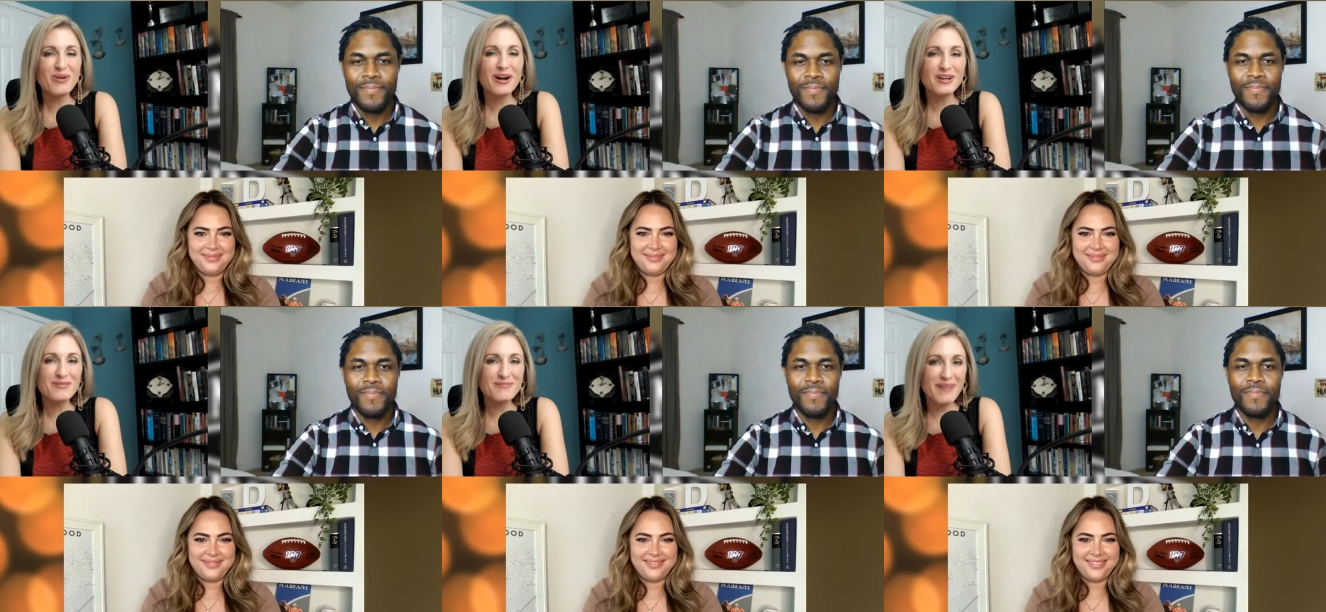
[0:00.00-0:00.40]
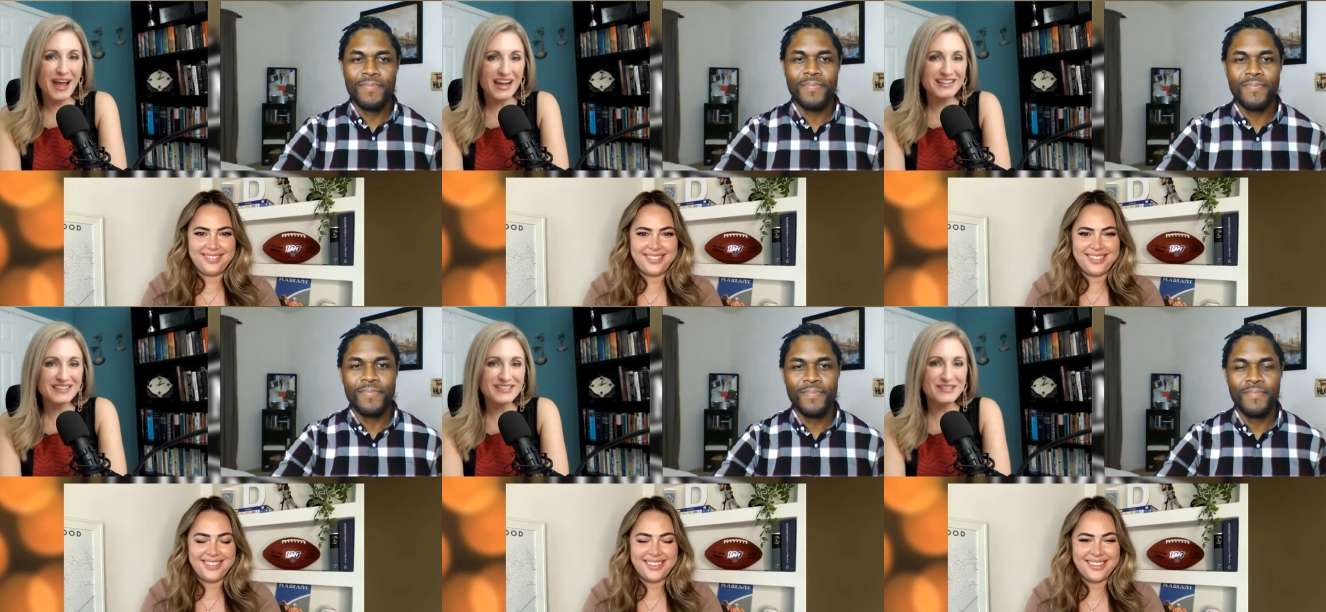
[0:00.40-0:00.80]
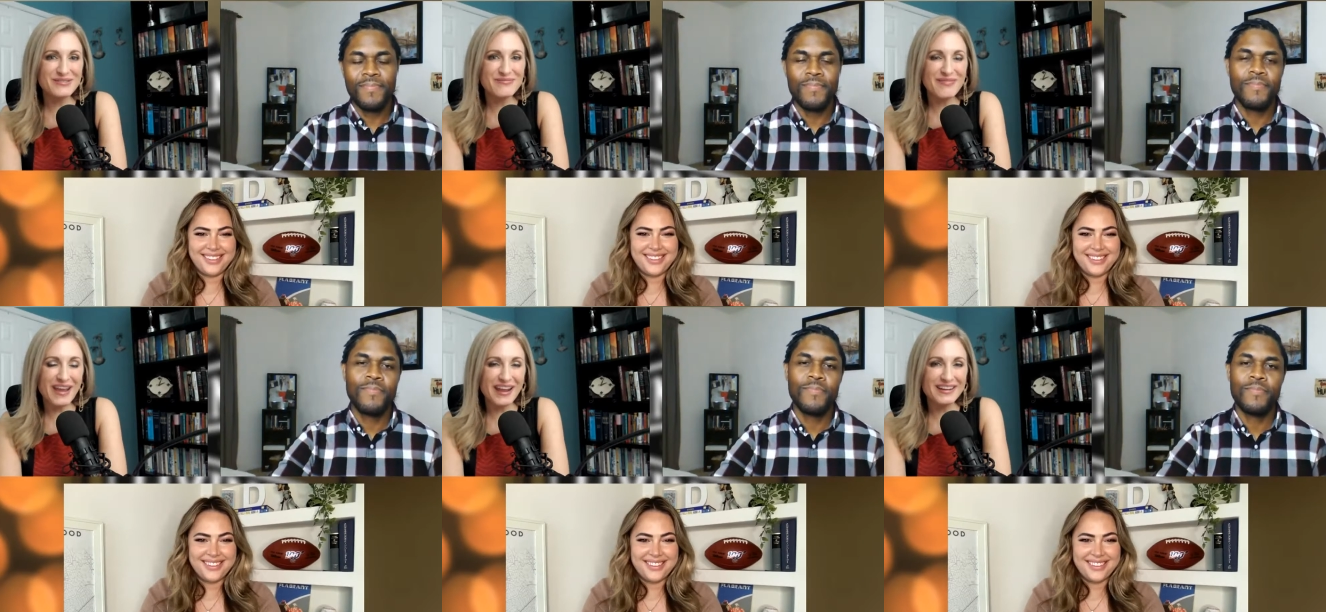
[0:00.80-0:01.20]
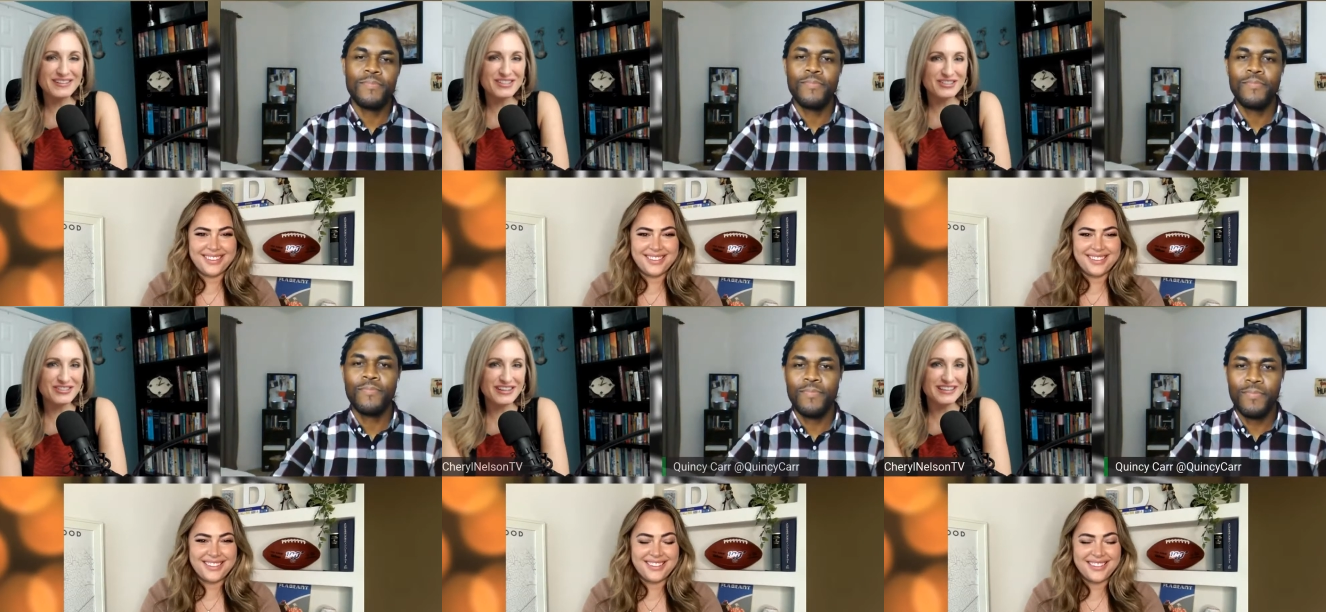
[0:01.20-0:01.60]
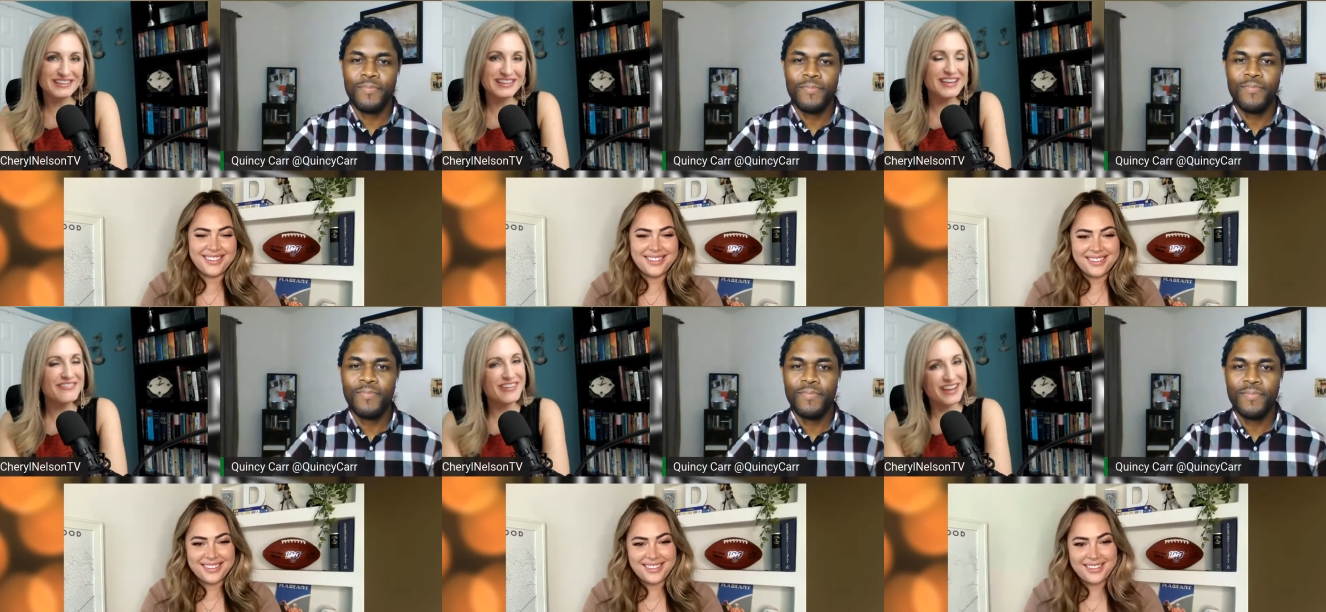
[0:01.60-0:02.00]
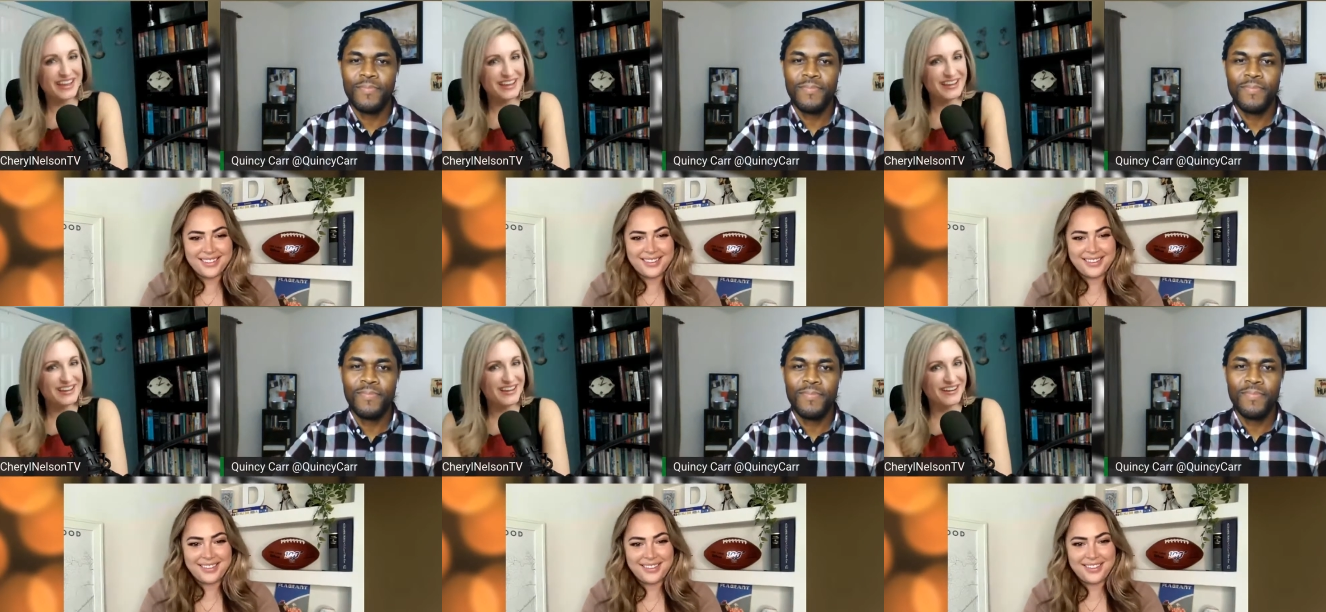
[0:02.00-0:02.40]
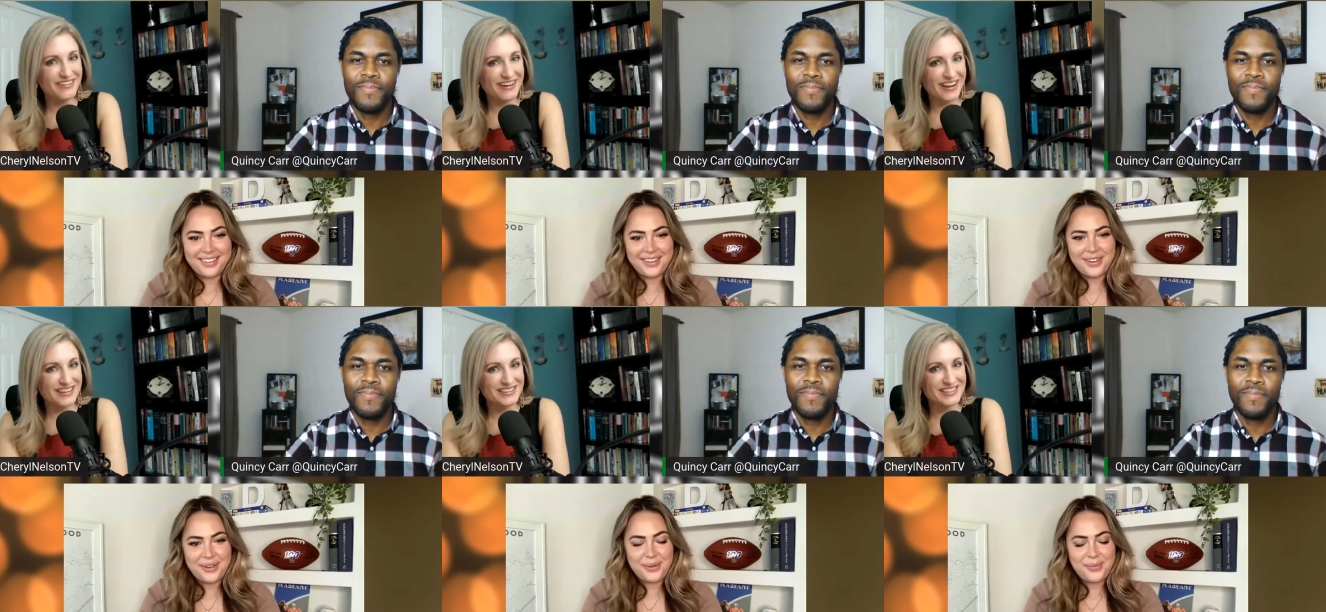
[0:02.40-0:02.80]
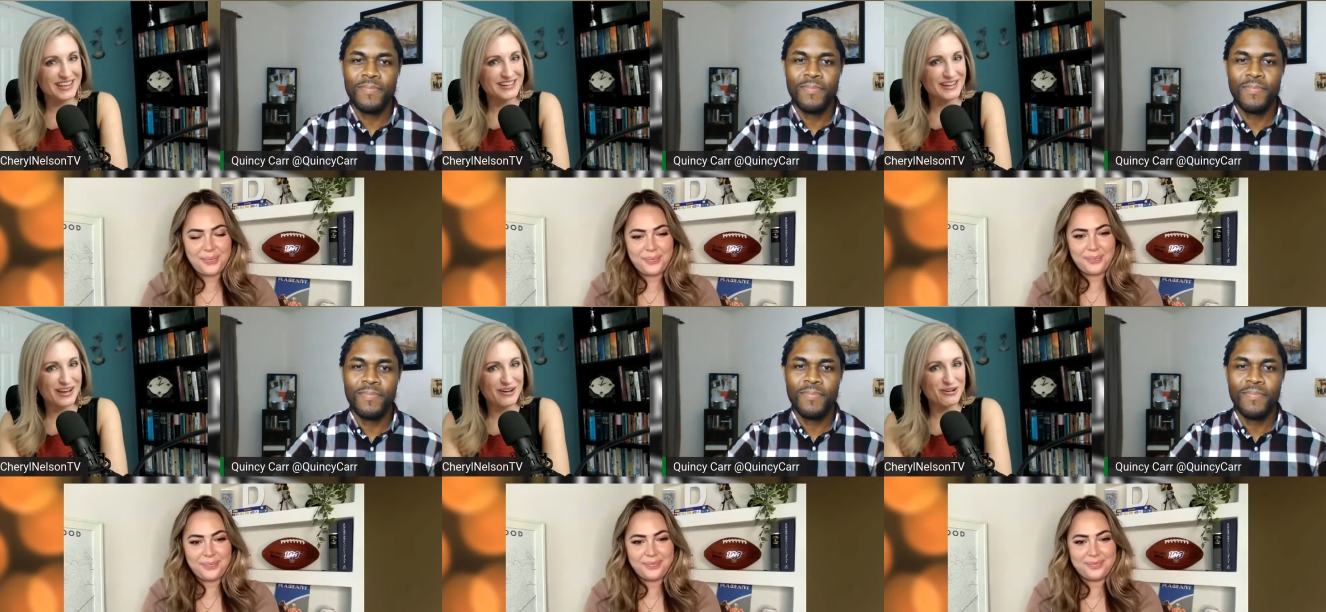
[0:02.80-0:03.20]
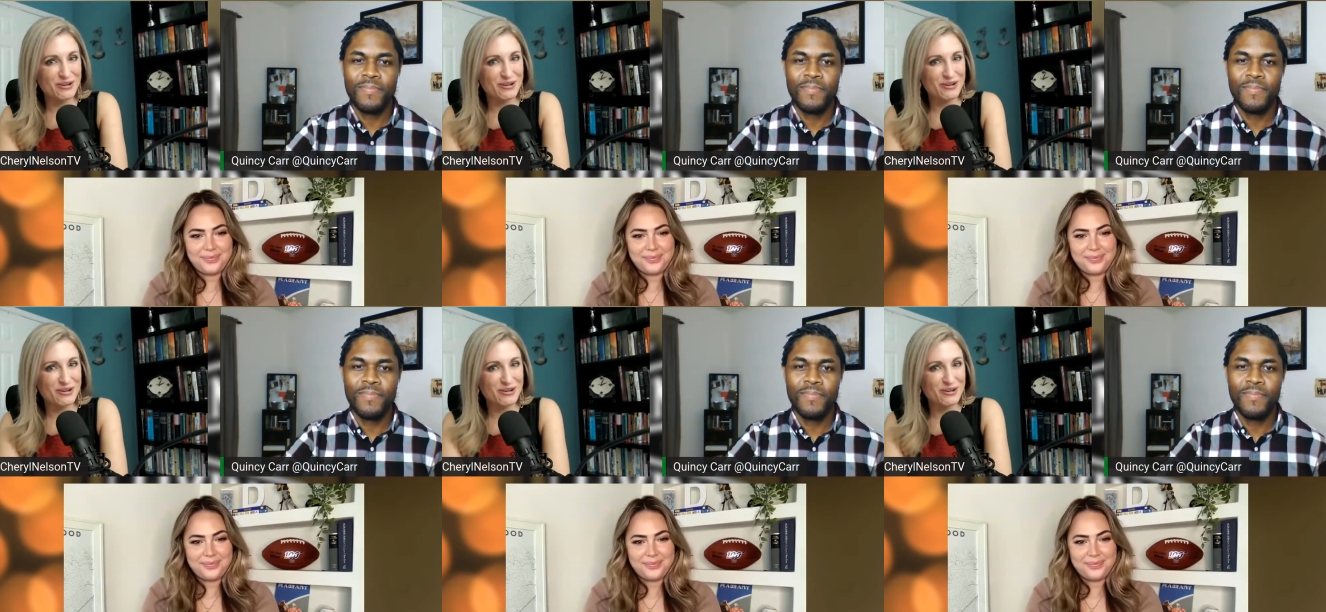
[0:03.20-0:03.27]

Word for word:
Speaker 1: Welcome back to Main Street Living. All right, Danielle